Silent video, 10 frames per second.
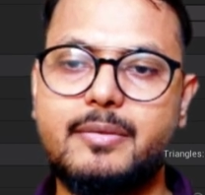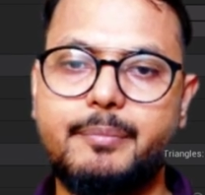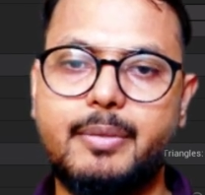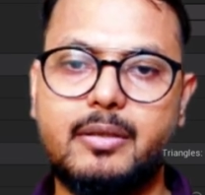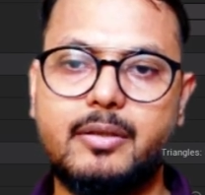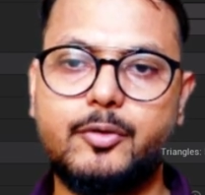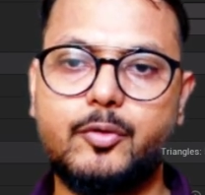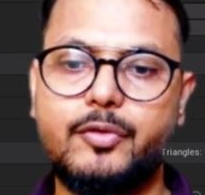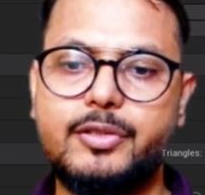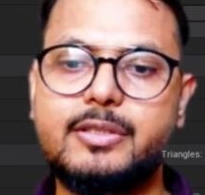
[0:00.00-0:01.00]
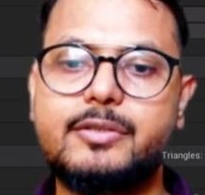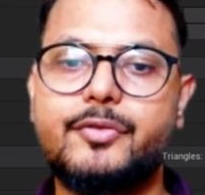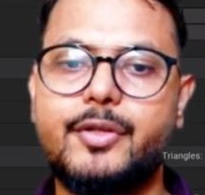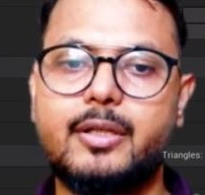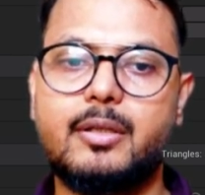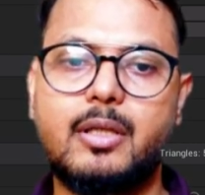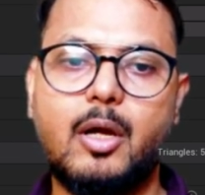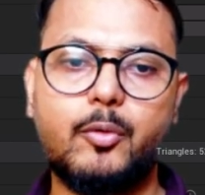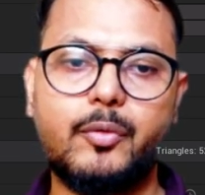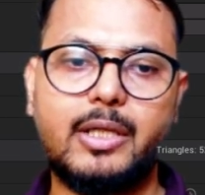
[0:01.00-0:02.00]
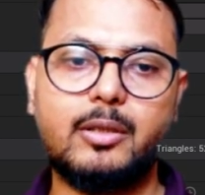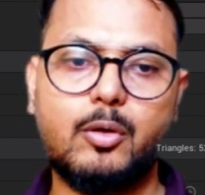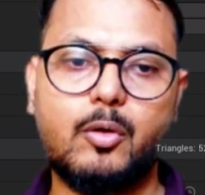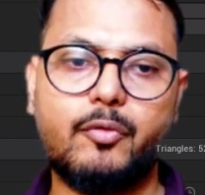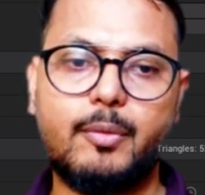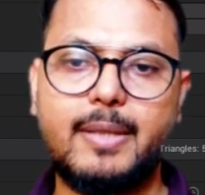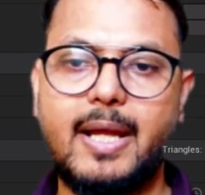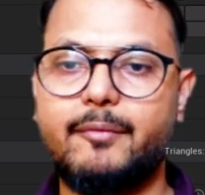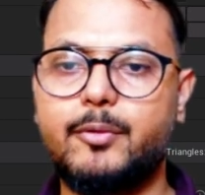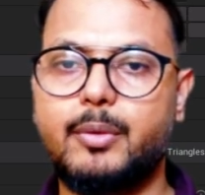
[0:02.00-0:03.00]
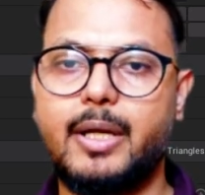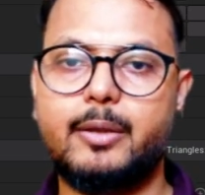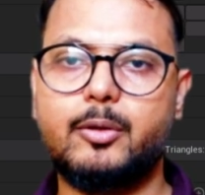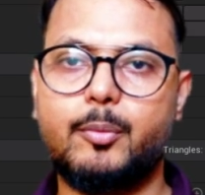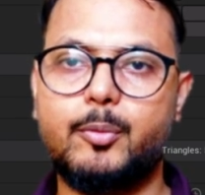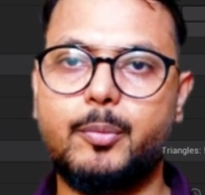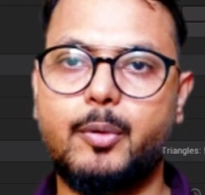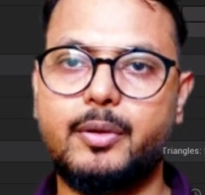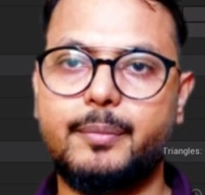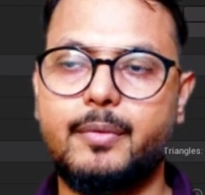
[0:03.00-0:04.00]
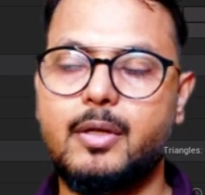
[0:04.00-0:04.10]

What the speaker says: but the UVs is straight. Now you can go from left to right, top to bottom.